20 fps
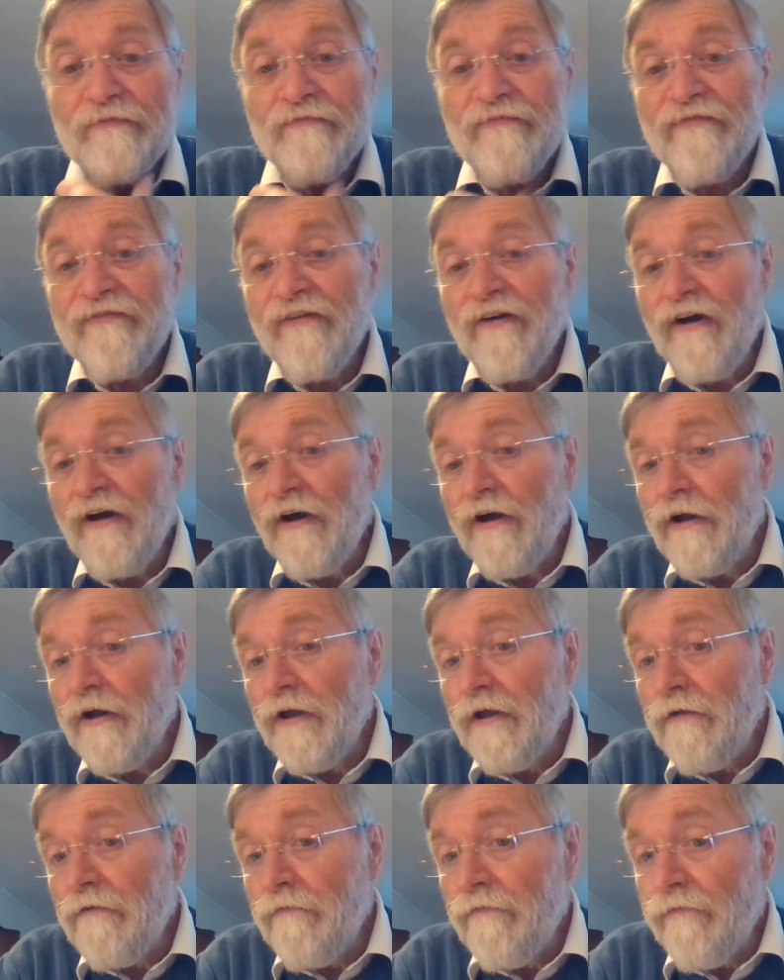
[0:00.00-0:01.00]

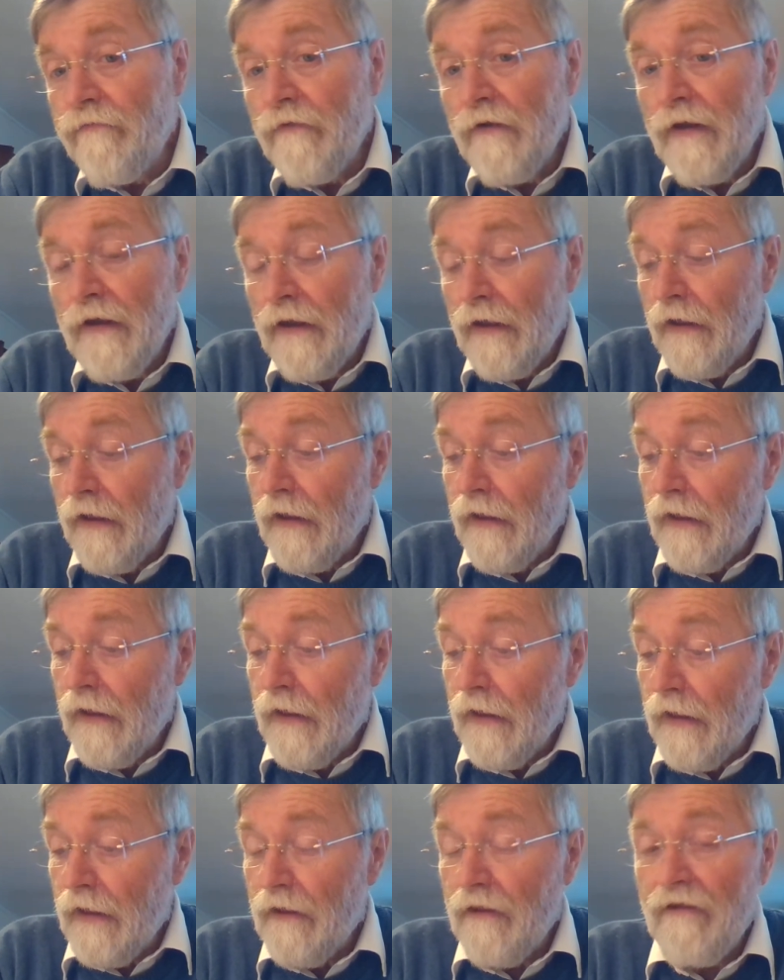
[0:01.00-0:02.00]
5.
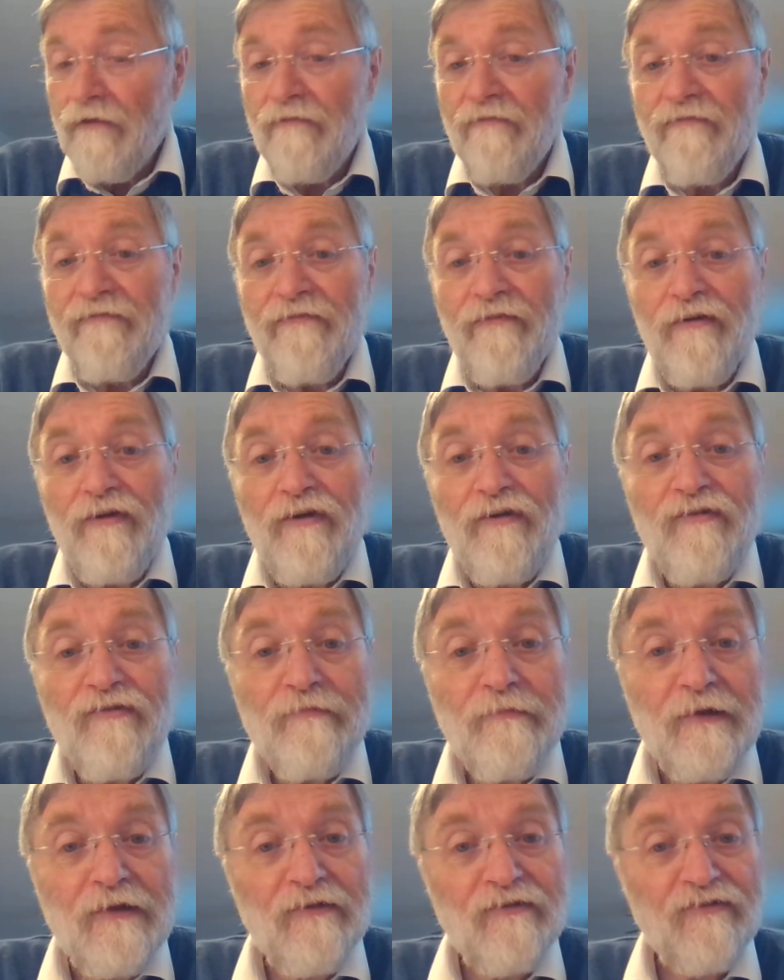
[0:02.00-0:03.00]
First
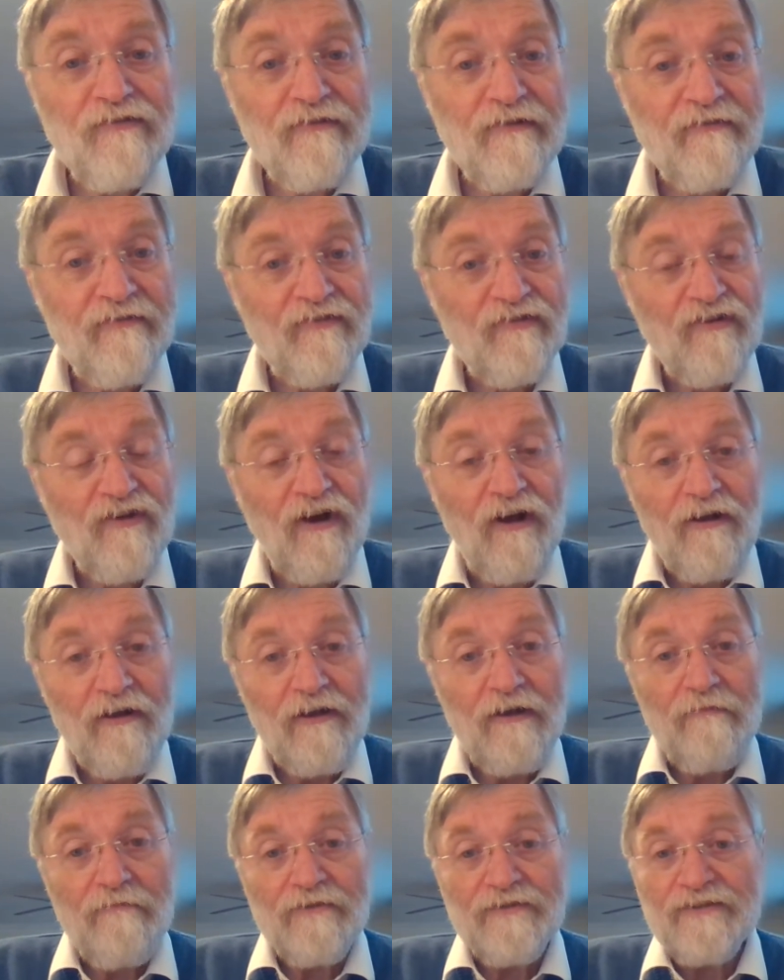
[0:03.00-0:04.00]
Minister of
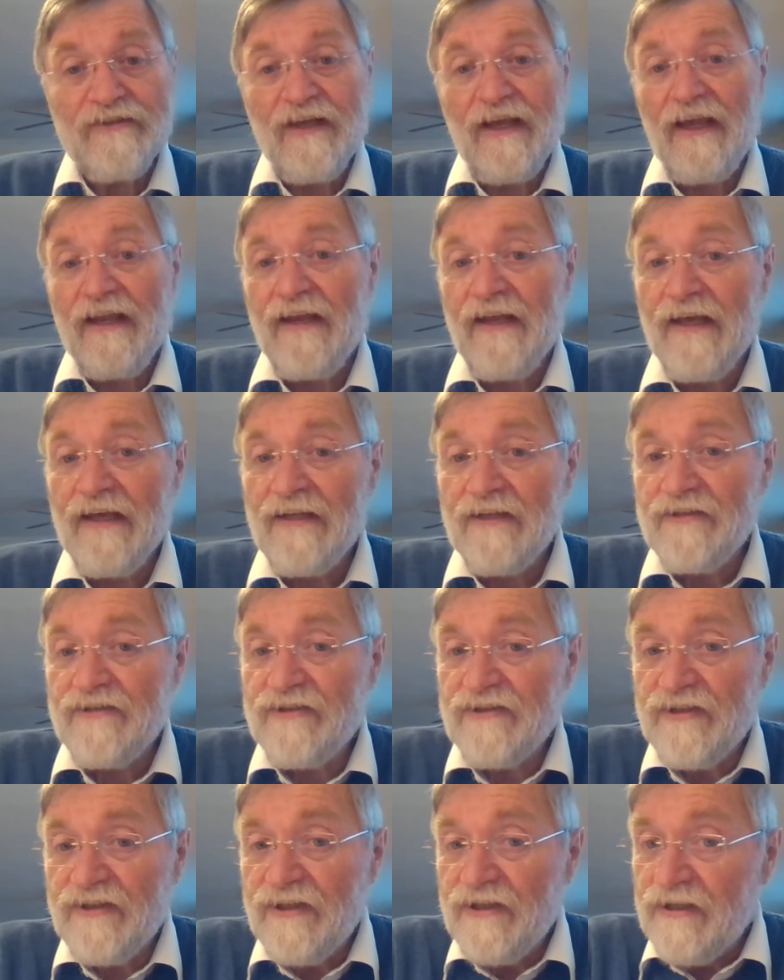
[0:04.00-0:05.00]
Scotland was there, Nicola
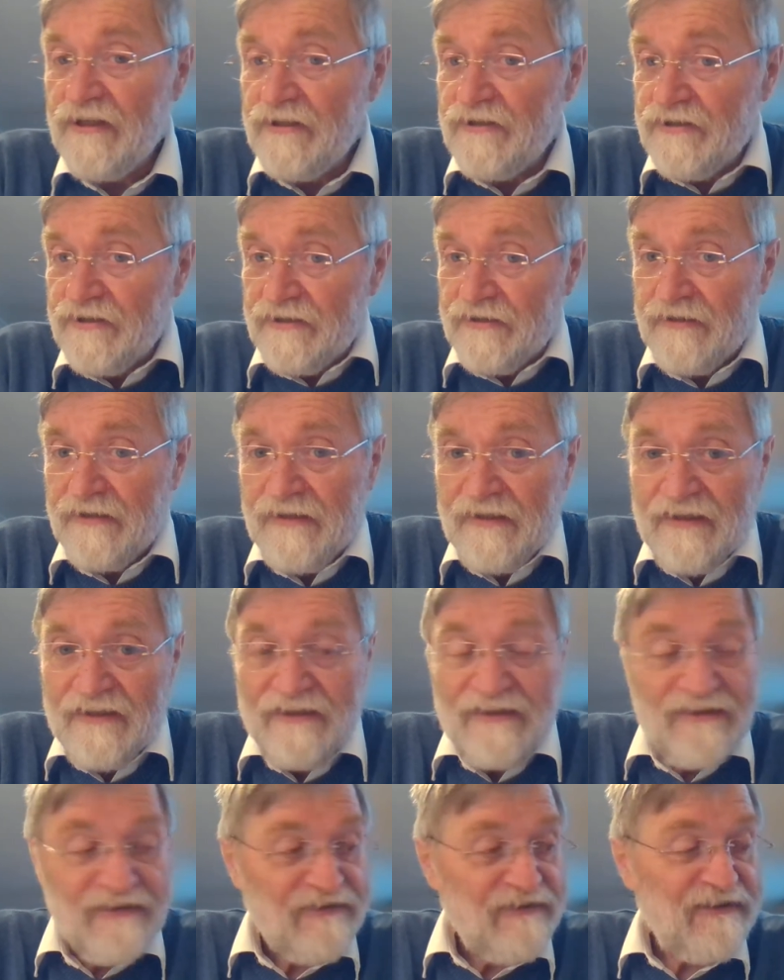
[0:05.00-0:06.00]
Sturgeon.
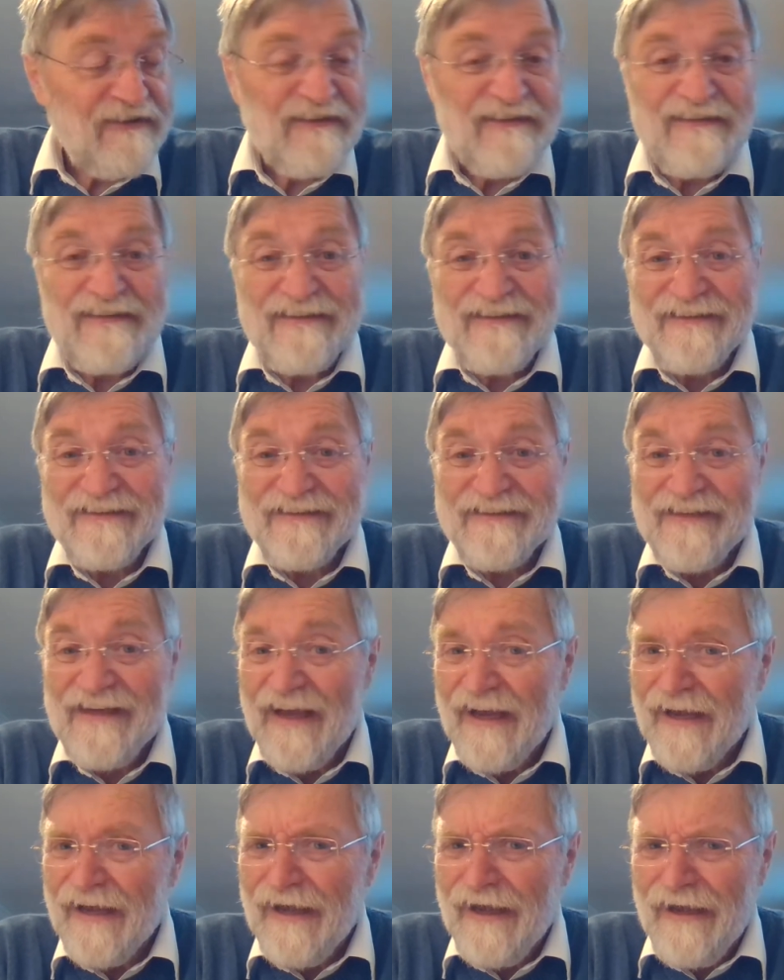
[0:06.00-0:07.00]
She'd
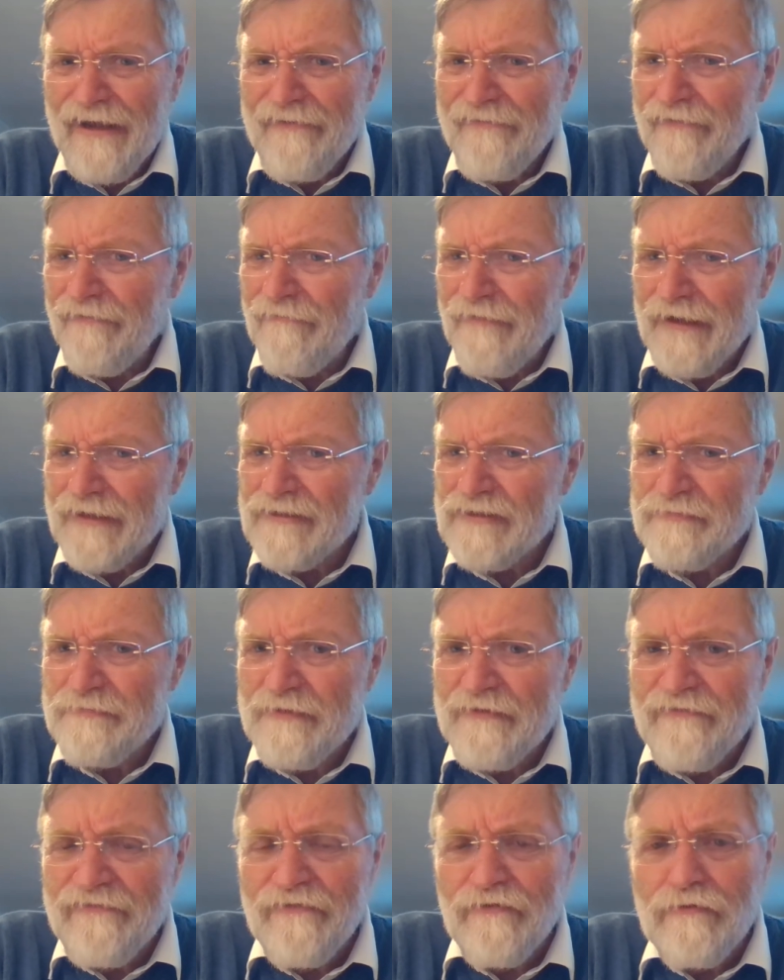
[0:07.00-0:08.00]
snuck over once
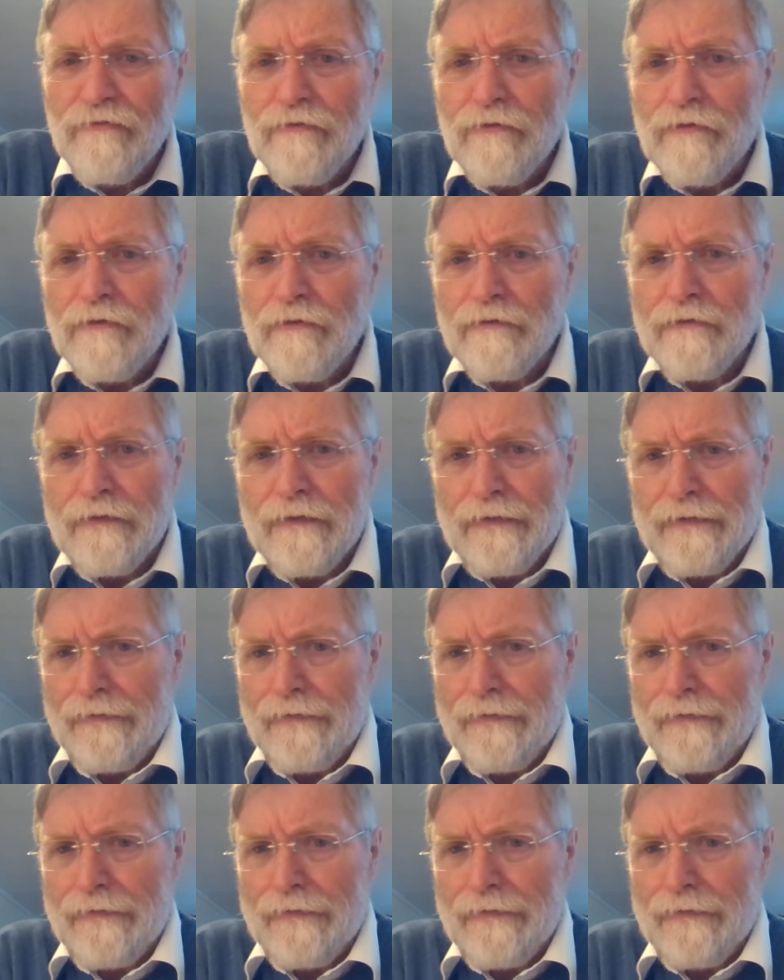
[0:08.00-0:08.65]
before.